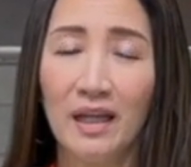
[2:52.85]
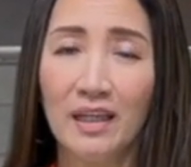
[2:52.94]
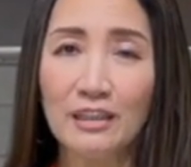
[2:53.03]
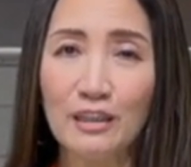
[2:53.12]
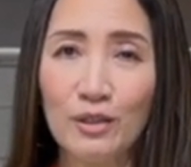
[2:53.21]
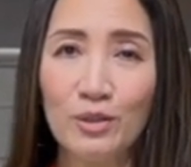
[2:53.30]

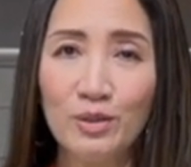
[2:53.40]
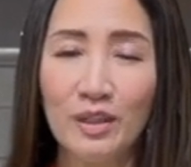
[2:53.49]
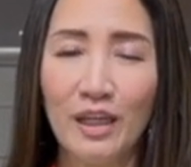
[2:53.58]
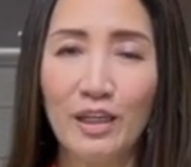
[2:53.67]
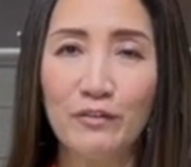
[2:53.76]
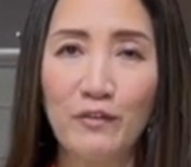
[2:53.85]
Include
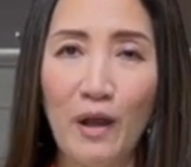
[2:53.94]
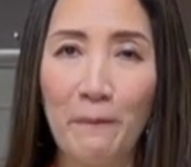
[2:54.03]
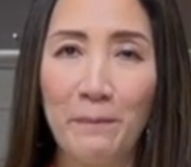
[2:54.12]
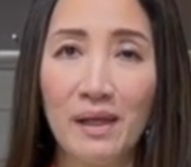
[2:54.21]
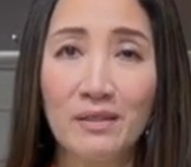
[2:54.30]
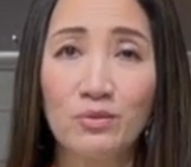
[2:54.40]
a Frappe
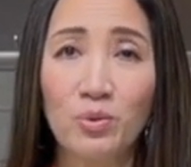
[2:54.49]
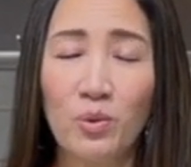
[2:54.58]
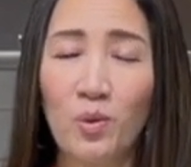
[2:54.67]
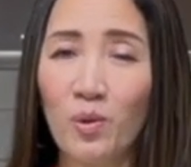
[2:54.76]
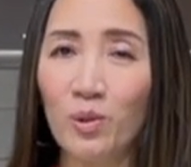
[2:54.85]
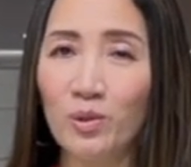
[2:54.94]
Base to
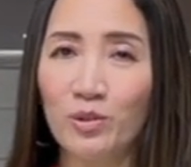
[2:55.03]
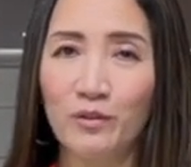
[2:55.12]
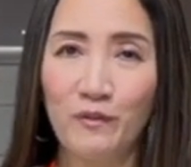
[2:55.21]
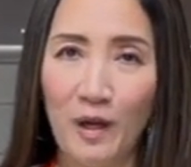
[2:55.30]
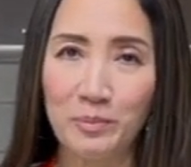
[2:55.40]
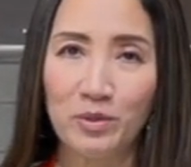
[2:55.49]
all your
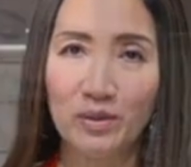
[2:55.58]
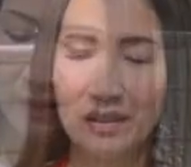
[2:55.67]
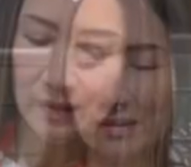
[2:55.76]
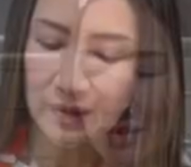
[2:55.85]
Frappe drinks.